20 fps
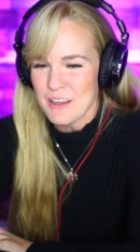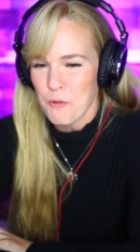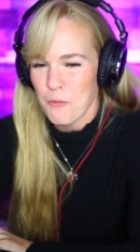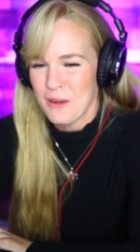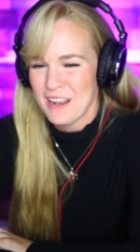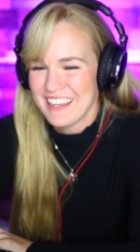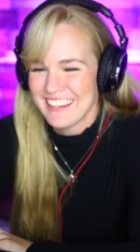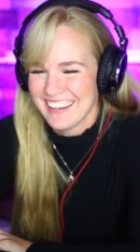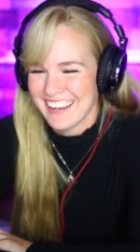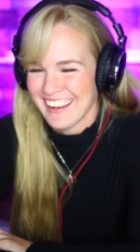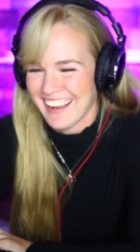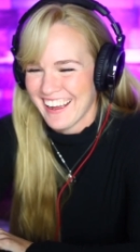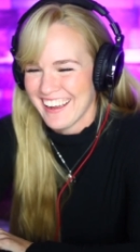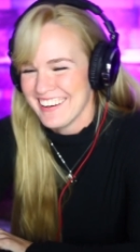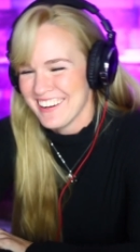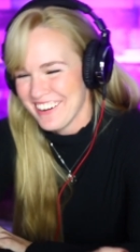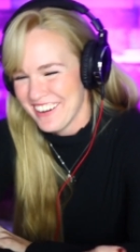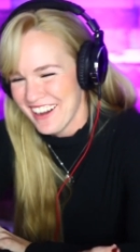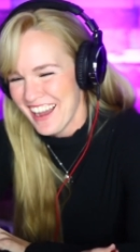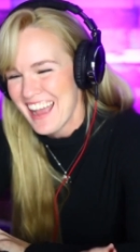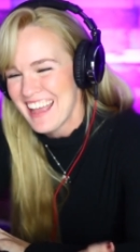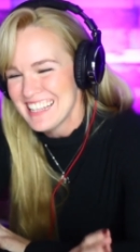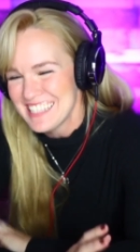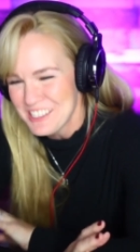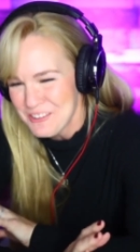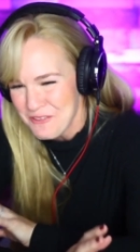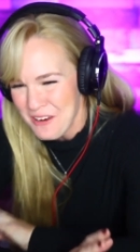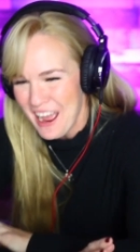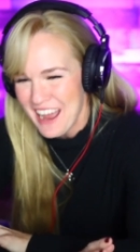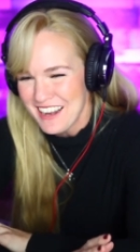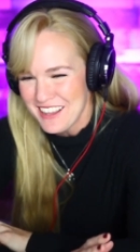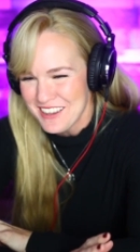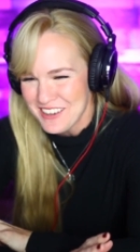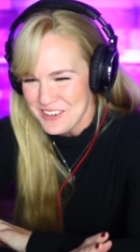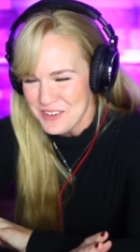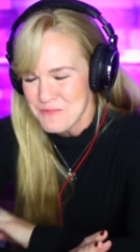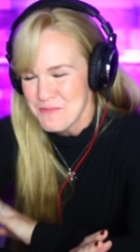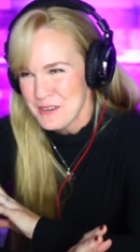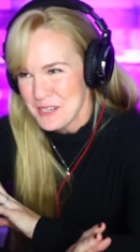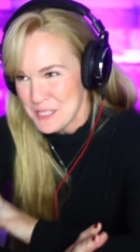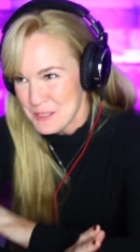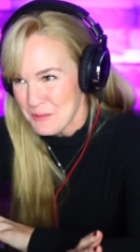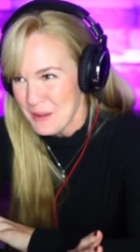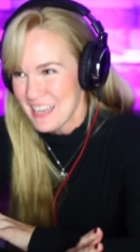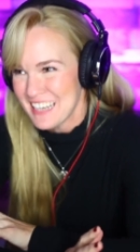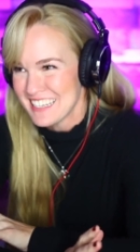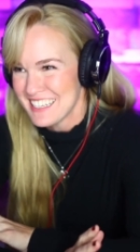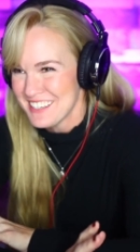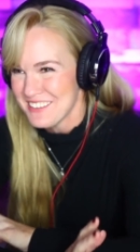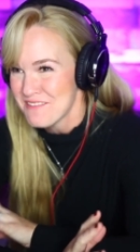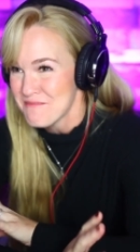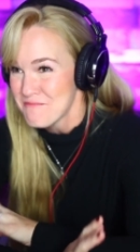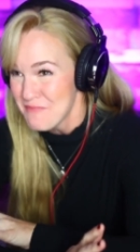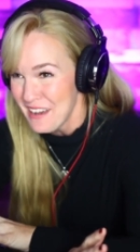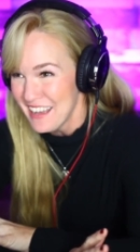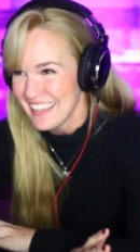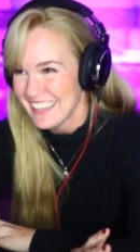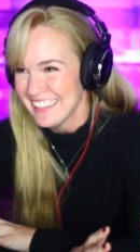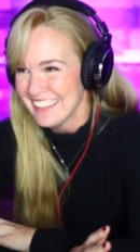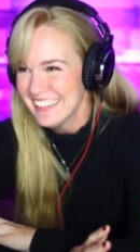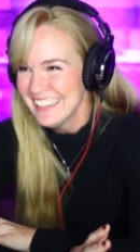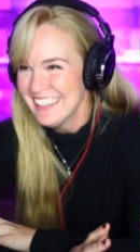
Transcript: I know it's a radical perspective, but